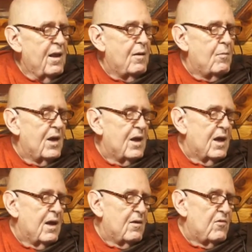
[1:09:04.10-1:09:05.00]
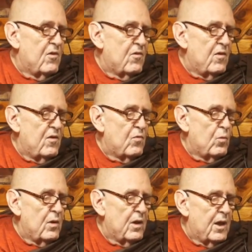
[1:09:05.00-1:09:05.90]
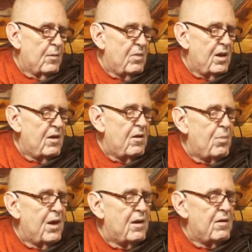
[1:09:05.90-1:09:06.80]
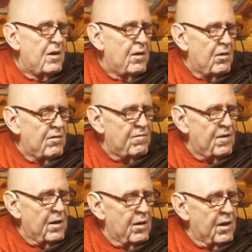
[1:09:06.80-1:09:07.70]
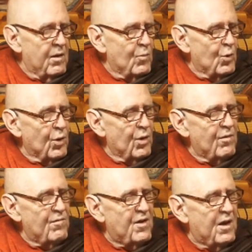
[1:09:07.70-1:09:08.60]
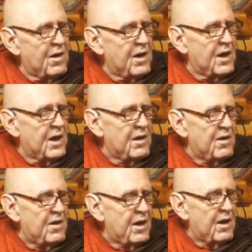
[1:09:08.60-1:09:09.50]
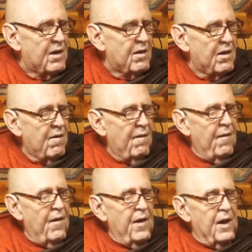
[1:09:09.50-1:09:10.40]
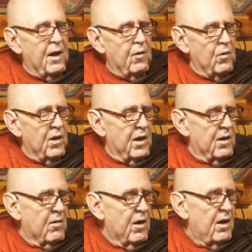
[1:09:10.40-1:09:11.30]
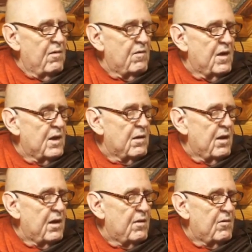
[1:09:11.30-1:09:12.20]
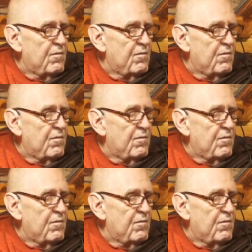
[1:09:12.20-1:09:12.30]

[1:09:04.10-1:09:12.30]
and my consciousness will not be dependent on feeling born of tongue contact. I will not crave and cling